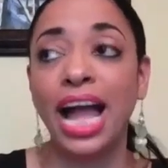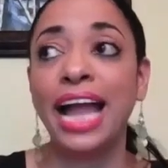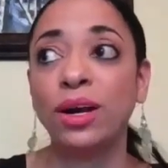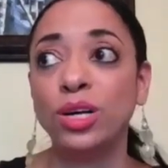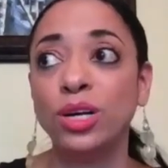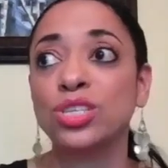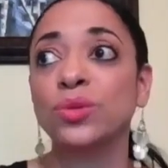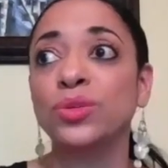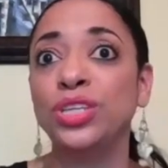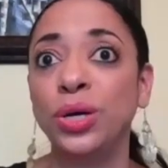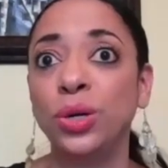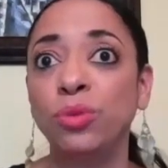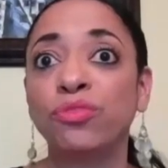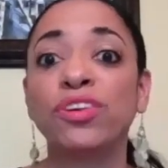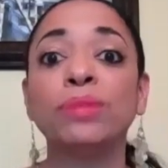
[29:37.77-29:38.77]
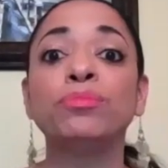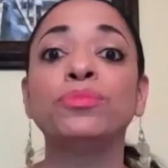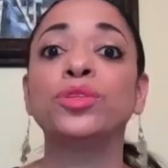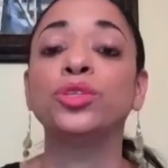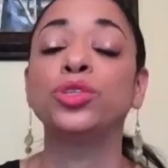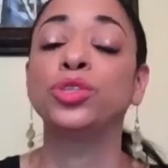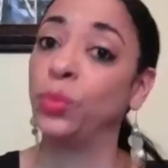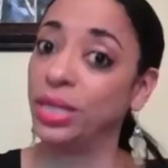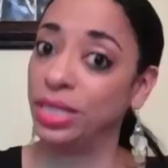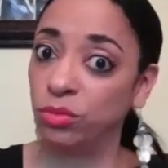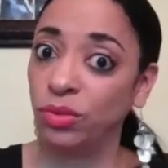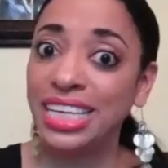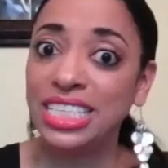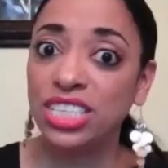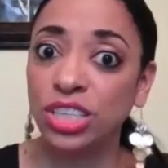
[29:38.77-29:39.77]
I also know from doing
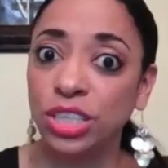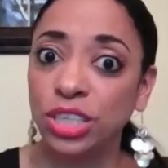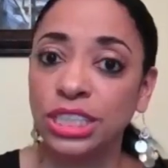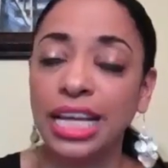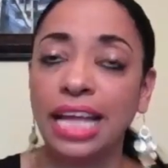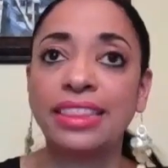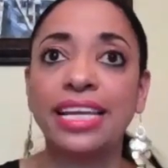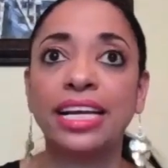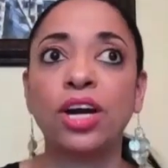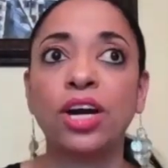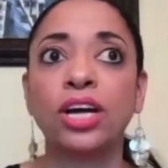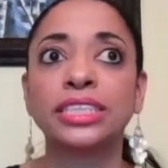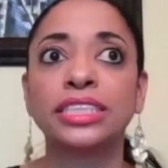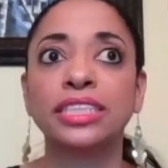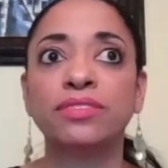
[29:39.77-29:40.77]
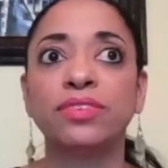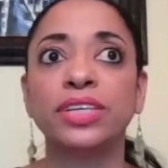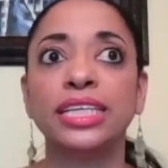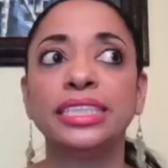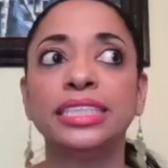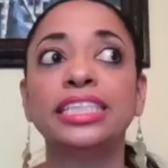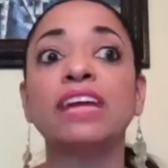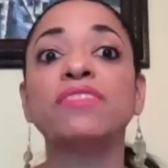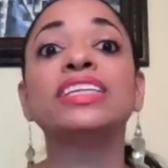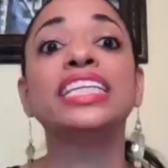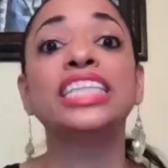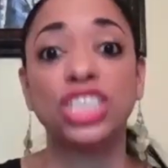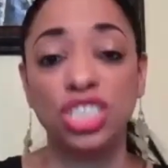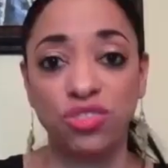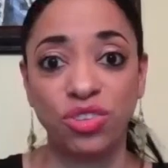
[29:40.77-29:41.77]
the research that there are different
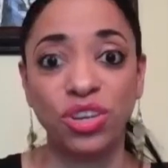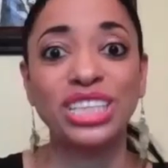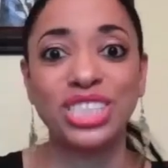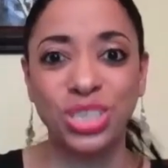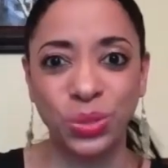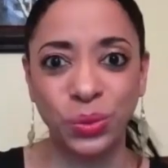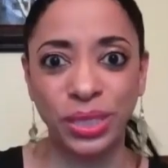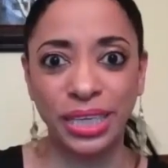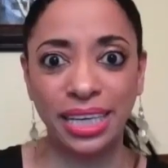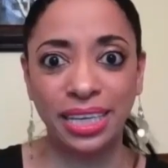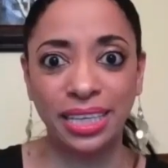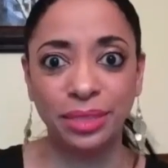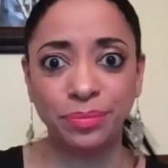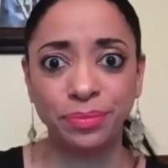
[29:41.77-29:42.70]
definitions for unschooling.